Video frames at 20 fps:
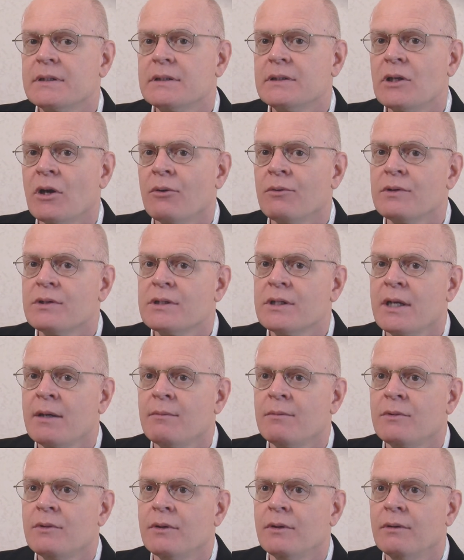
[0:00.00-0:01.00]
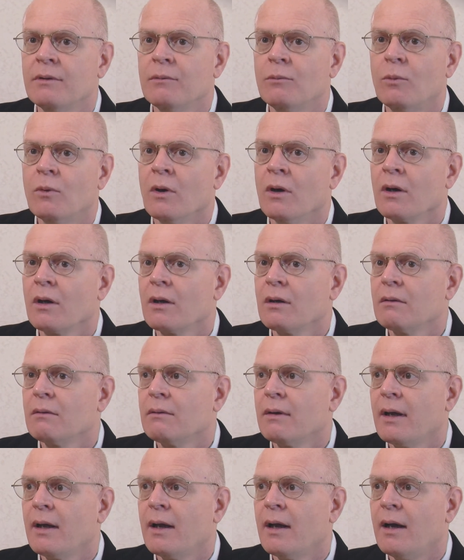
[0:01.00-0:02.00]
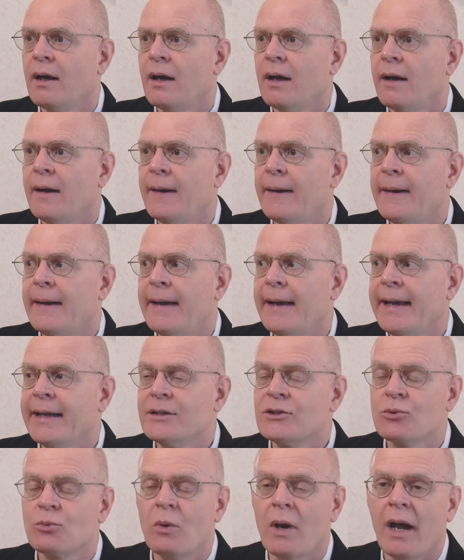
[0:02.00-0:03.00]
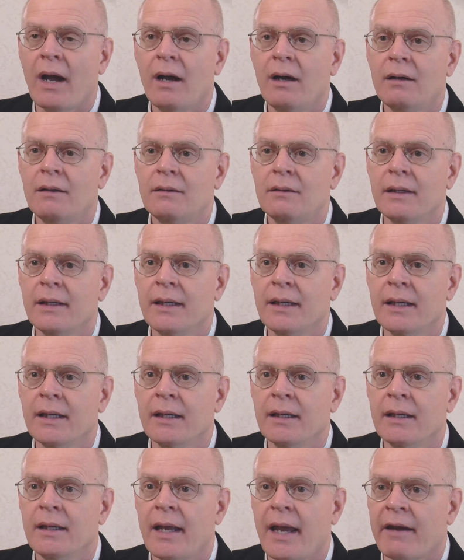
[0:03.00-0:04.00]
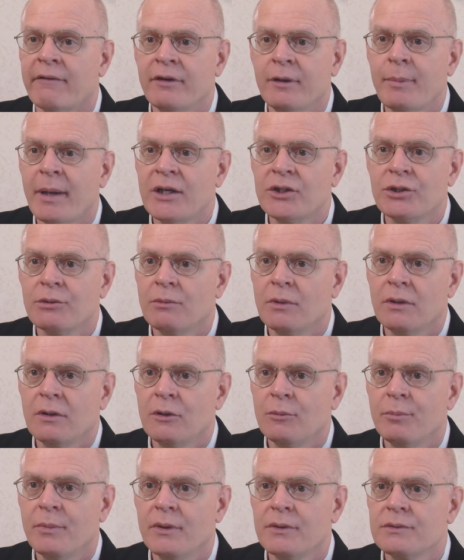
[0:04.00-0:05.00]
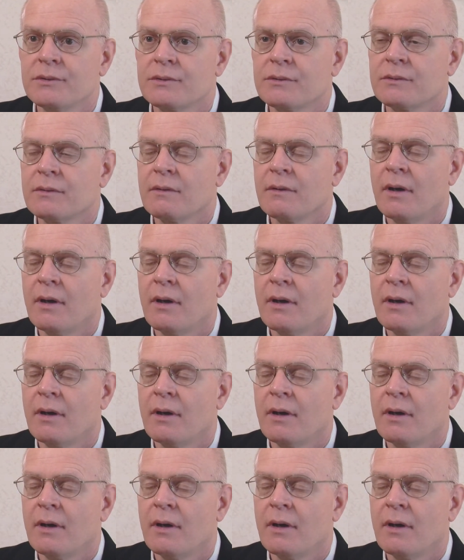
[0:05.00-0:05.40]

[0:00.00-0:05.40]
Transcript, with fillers: don't seem to work uh, as well in every patient with lupus.